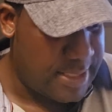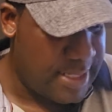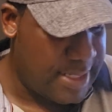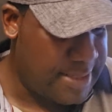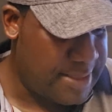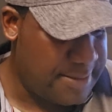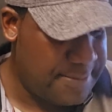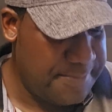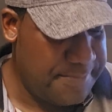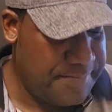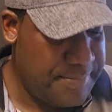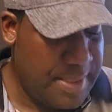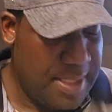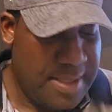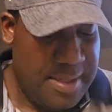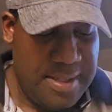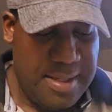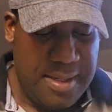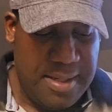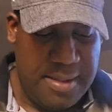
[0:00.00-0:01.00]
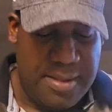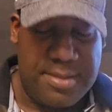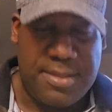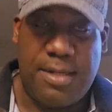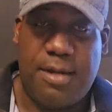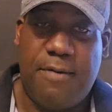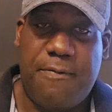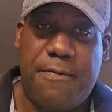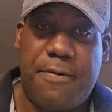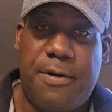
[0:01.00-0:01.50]
that the
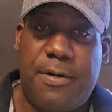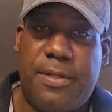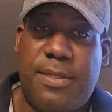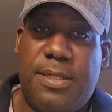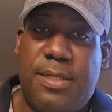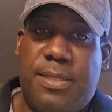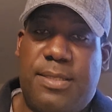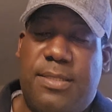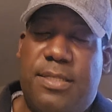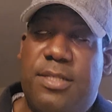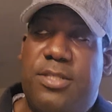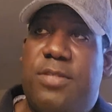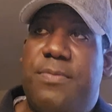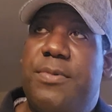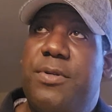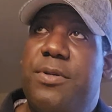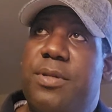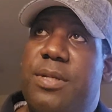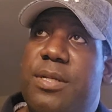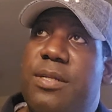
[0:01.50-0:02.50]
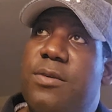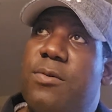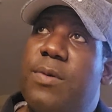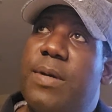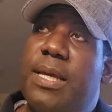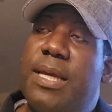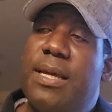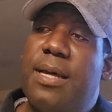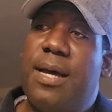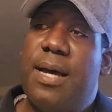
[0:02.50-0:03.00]
software is distributed the
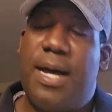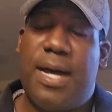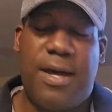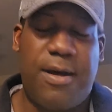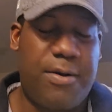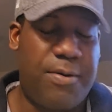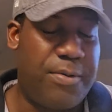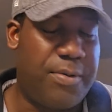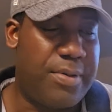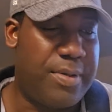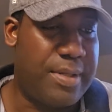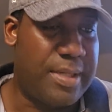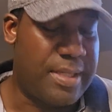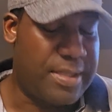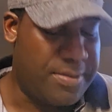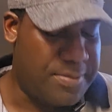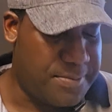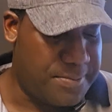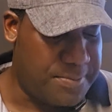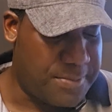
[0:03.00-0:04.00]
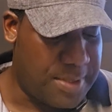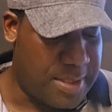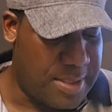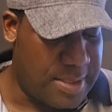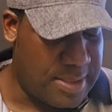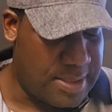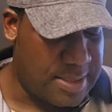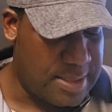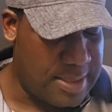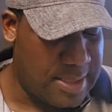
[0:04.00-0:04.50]
way how it
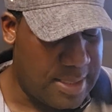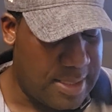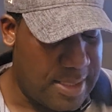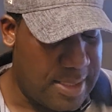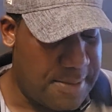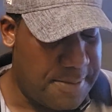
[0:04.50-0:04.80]
was